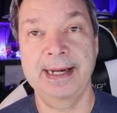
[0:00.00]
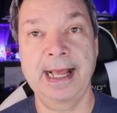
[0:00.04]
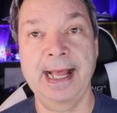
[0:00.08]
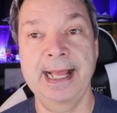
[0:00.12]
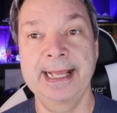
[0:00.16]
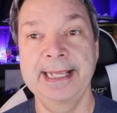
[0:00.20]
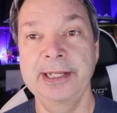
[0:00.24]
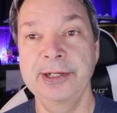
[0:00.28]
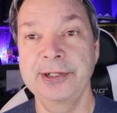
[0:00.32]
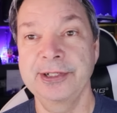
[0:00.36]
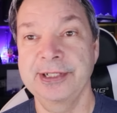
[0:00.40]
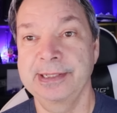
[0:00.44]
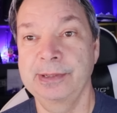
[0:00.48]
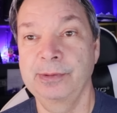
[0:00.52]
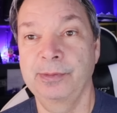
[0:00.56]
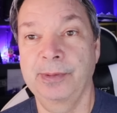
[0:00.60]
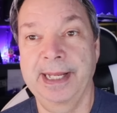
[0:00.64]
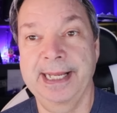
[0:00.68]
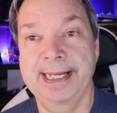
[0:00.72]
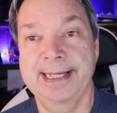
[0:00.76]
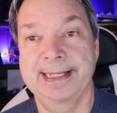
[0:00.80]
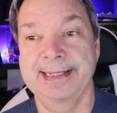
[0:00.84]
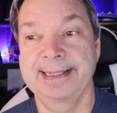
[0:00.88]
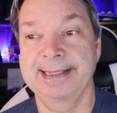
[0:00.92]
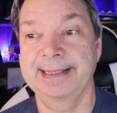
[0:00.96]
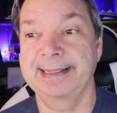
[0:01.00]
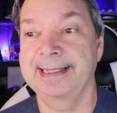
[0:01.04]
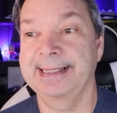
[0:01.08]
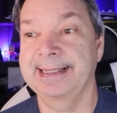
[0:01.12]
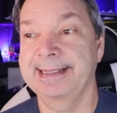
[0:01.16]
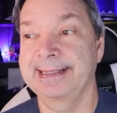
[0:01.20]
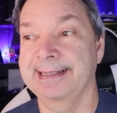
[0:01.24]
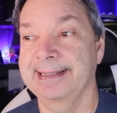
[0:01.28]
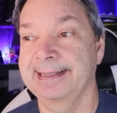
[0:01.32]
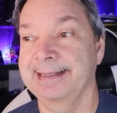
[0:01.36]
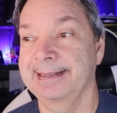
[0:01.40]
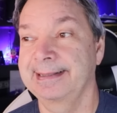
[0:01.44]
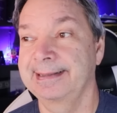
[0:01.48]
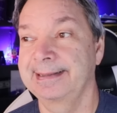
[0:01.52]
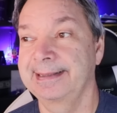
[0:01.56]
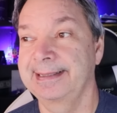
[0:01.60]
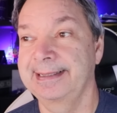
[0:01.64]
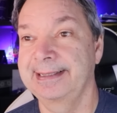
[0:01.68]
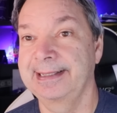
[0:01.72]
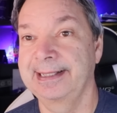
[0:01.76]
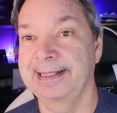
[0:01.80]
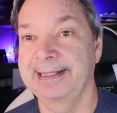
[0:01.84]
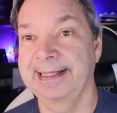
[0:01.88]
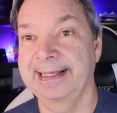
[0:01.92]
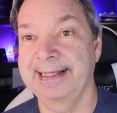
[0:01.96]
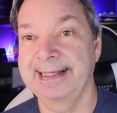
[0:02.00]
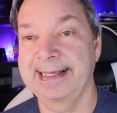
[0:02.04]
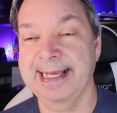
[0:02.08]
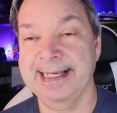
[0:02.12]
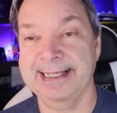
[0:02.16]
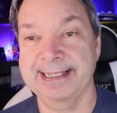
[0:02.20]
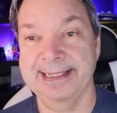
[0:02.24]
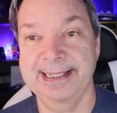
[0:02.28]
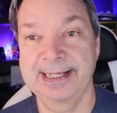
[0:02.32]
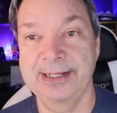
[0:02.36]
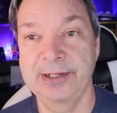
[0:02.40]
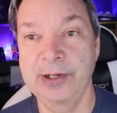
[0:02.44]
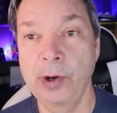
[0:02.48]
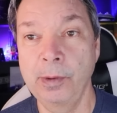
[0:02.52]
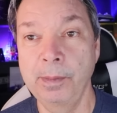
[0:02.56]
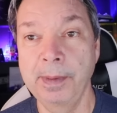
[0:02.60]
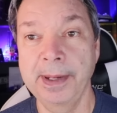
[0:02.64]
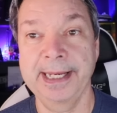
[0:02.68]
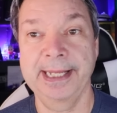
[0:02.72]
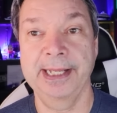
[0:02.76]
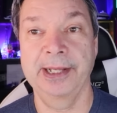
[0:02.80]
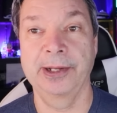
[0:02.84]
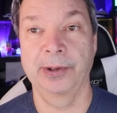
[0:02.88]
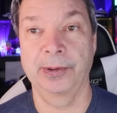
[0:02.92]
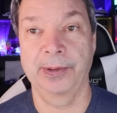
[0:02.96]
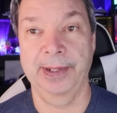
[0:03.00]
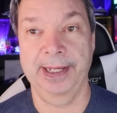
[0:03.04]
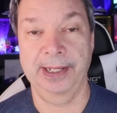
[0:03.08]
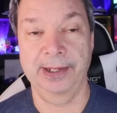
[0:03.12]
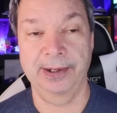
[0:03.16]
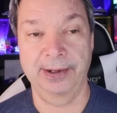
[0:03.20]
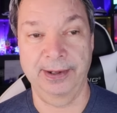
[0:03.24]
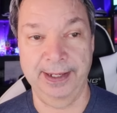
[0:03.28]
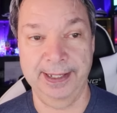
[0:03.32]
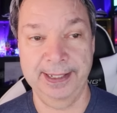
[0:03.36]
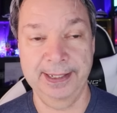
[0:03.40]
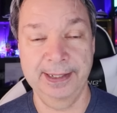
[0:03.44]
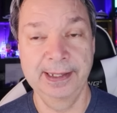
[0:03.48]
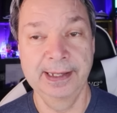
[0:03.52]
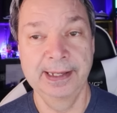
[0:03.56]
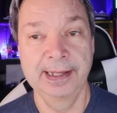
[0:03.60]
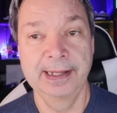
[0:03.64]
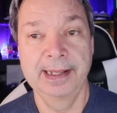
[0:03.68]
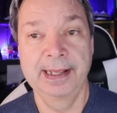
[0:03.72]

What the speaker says: I usually wait till it's next to nobody going on.